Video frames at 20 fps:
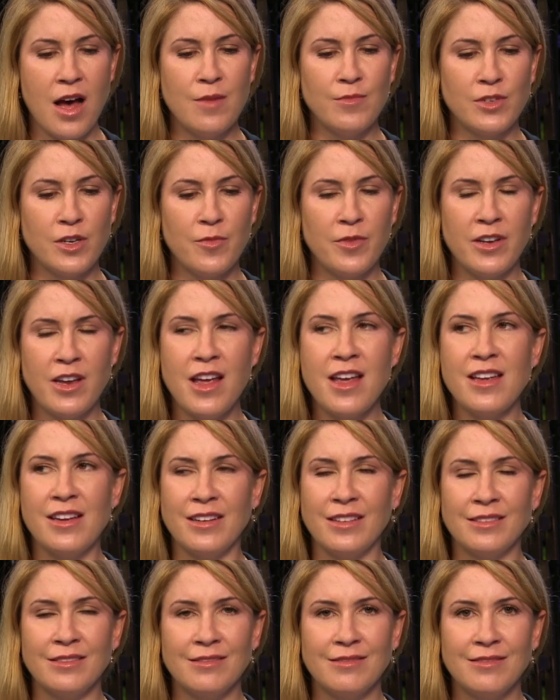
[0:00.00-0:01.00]
I'm Jimmy
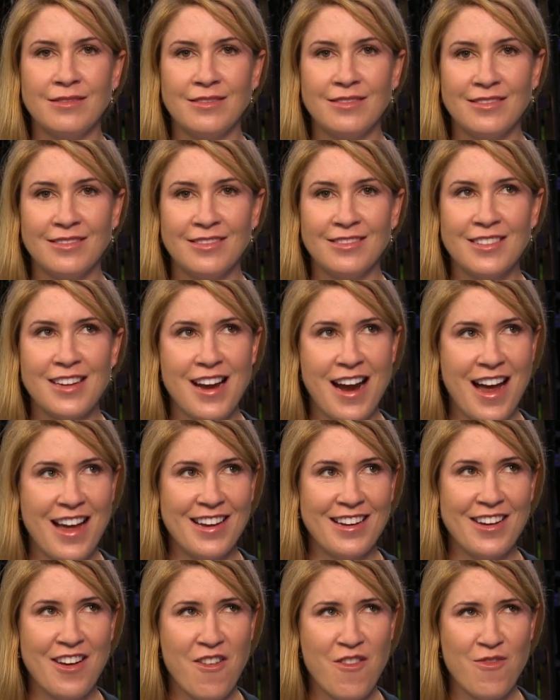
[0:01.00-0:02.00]
Dean, mm -hmm. and
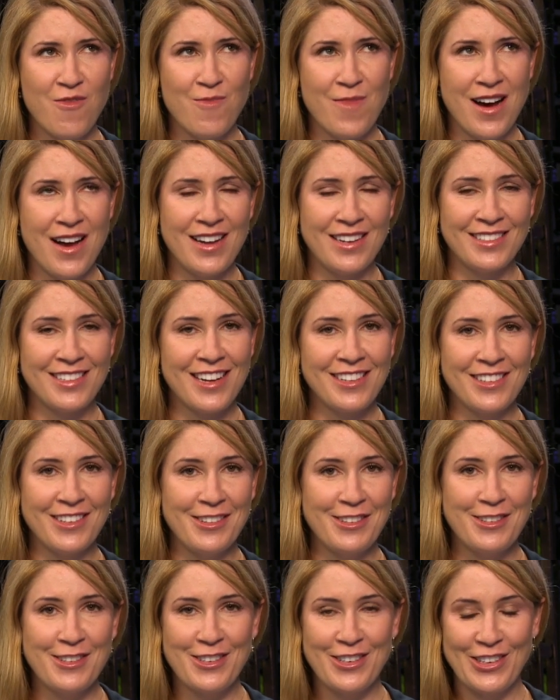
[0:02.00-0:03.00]
I know my
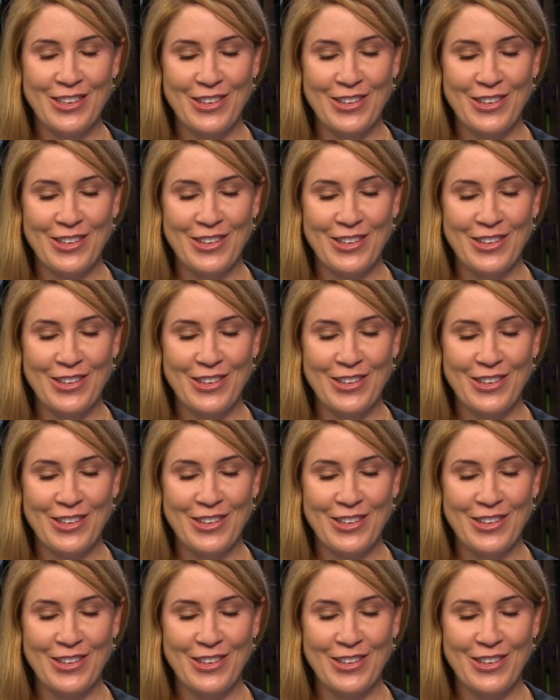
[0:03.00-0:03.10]
sausage.